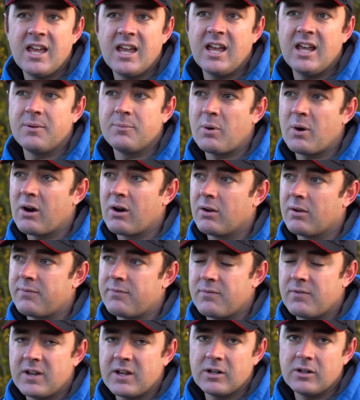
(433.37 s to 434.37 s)
in where I
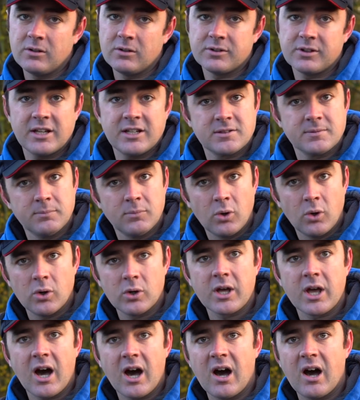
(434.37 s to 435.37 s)
feel there's more
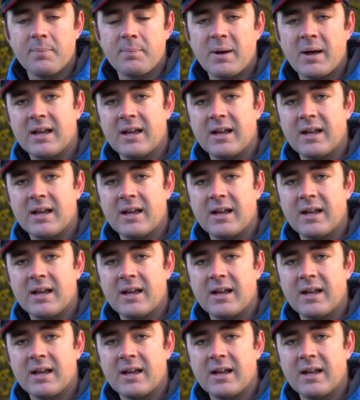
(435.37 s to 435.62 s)
carp